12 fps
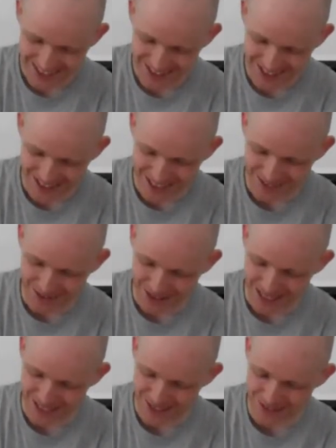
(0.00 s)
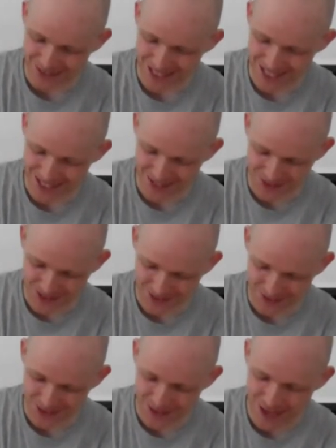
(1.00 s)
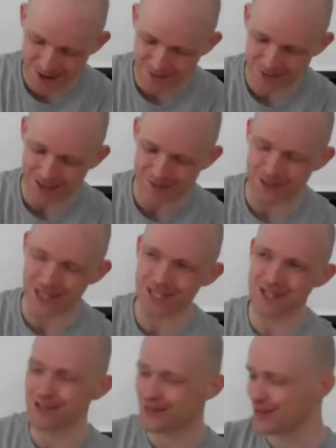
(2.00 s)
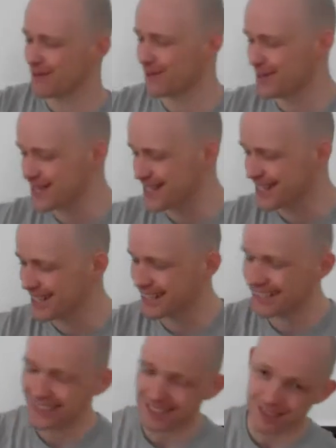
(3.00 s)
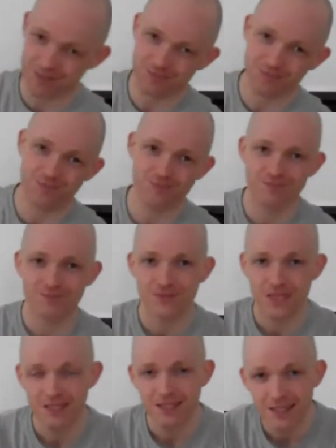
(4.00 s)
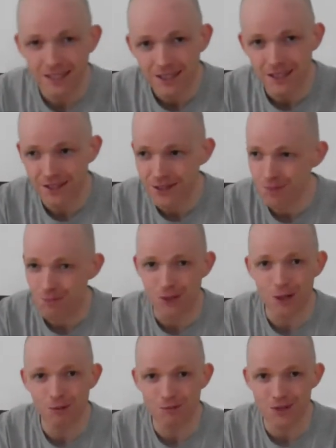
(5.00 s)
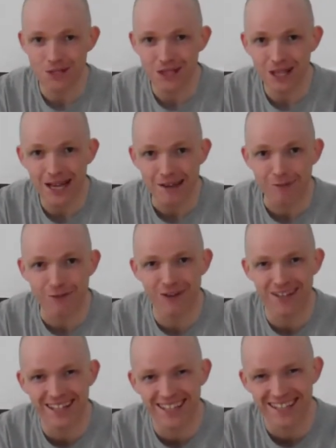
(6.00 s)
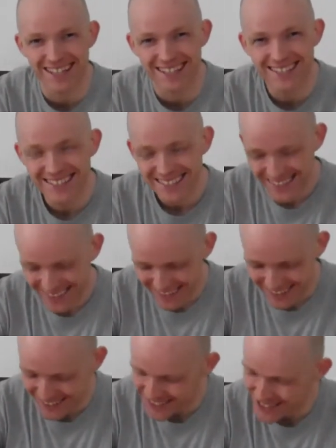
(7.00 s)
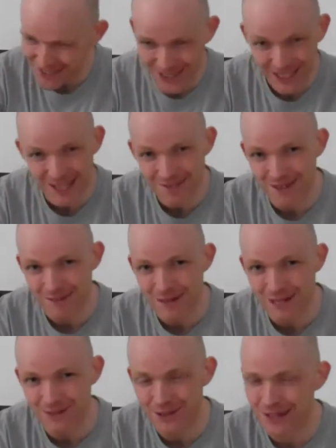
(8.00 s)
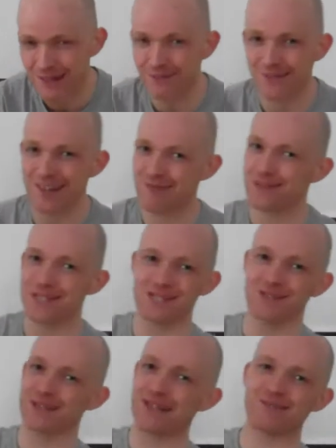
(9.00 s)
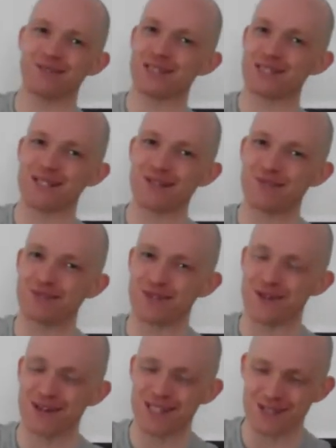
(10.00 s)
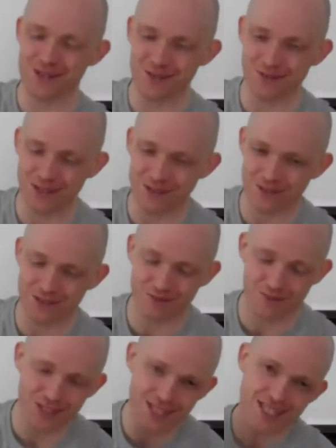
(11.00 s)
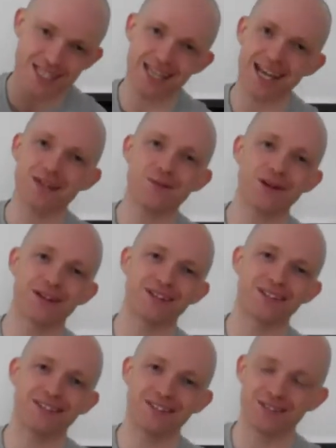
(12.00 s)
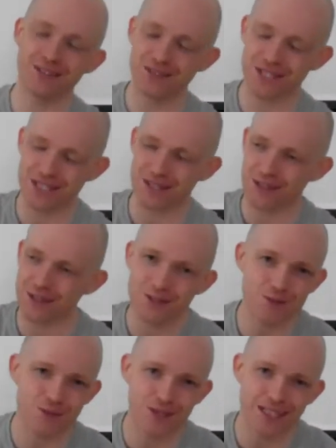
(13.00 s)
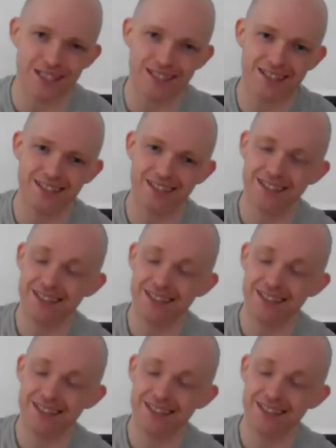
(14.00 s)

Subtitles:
turning into a catchphrase this one, if you don't have 5 minutes, you know what I'm going to say. You got some problems in your life. You need to sort your life out, but if you don't have 5 minutes to look after yourself, it's all right. So, you know, fit this in anywhere. You can do this in your lunch break,